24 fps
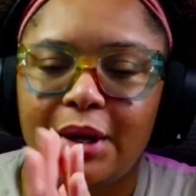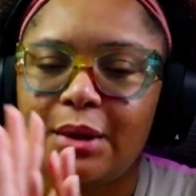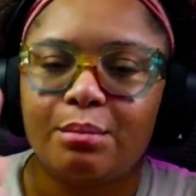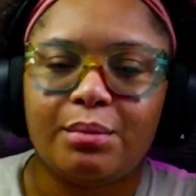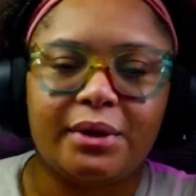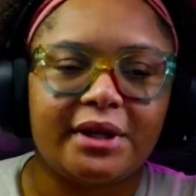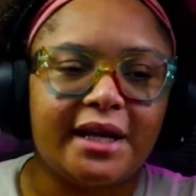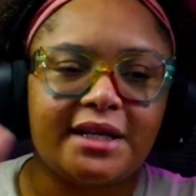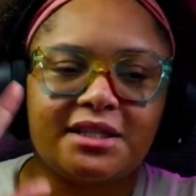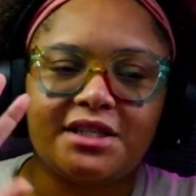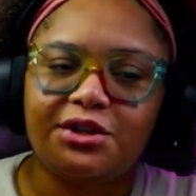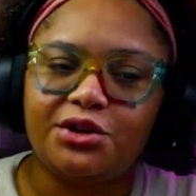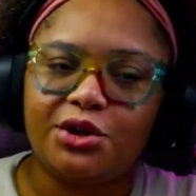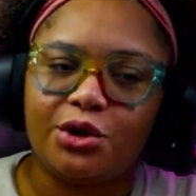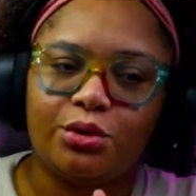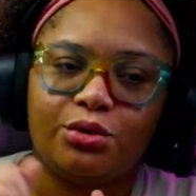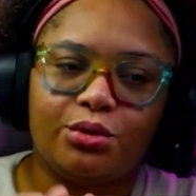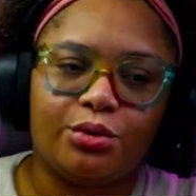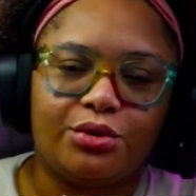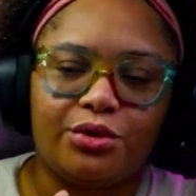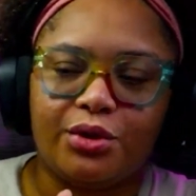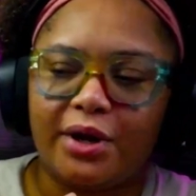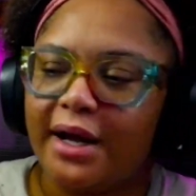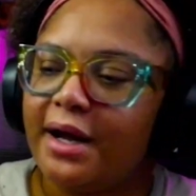But that's neither here
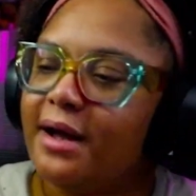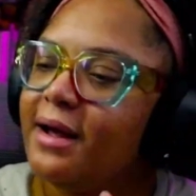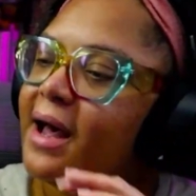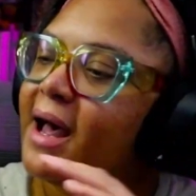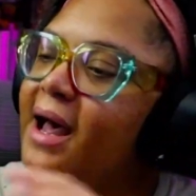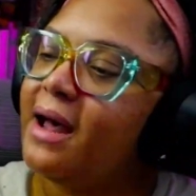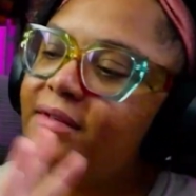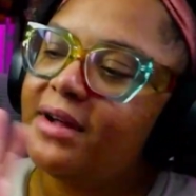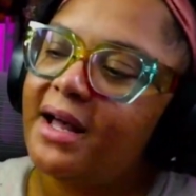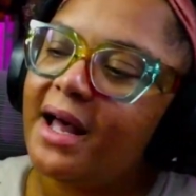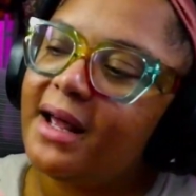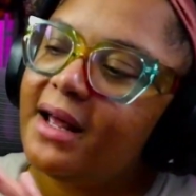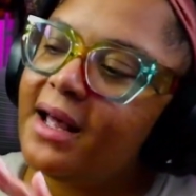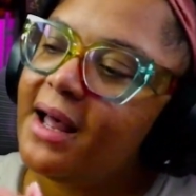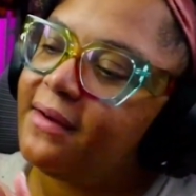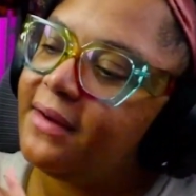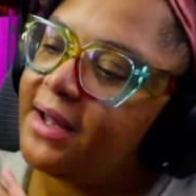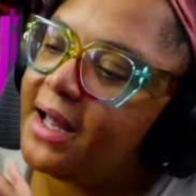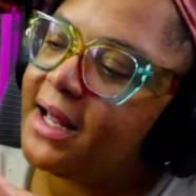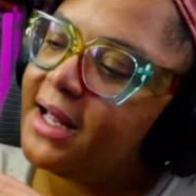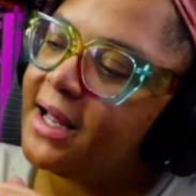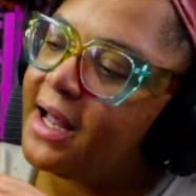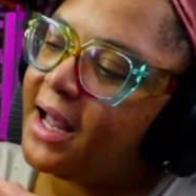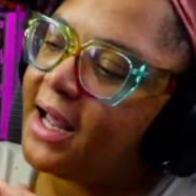nor there. I
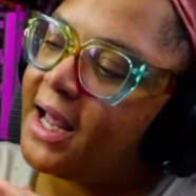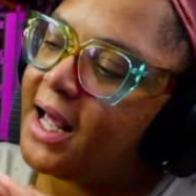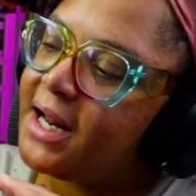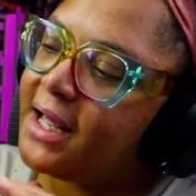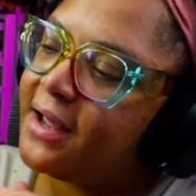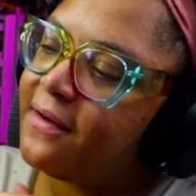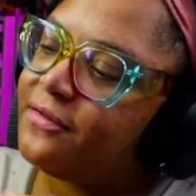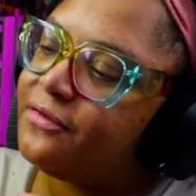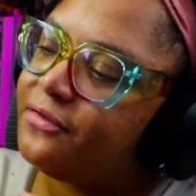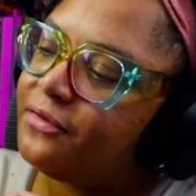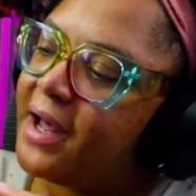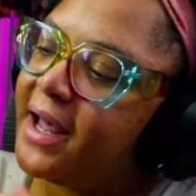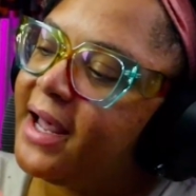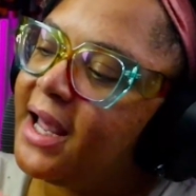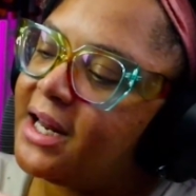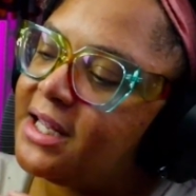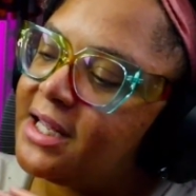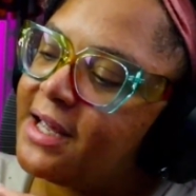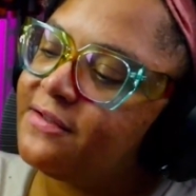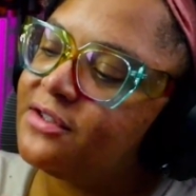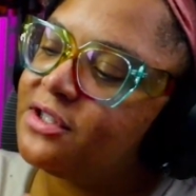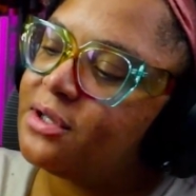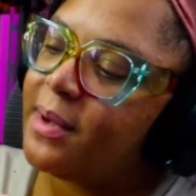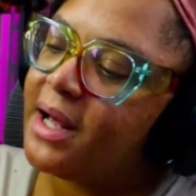gotta
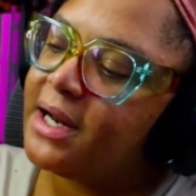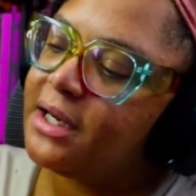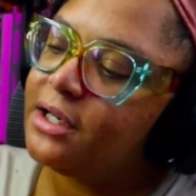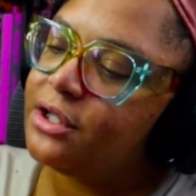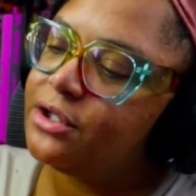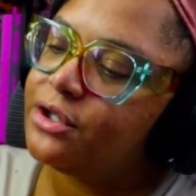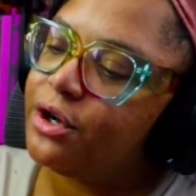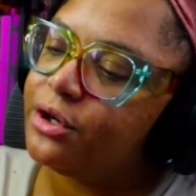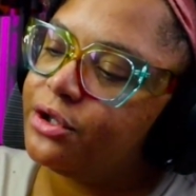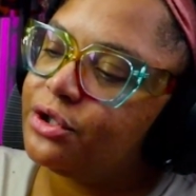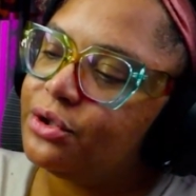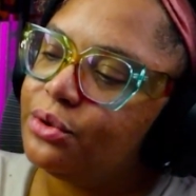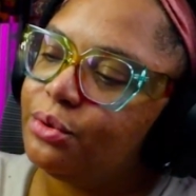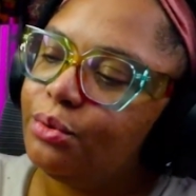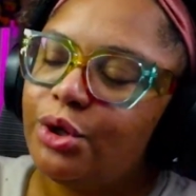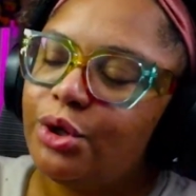have somebody to talk to.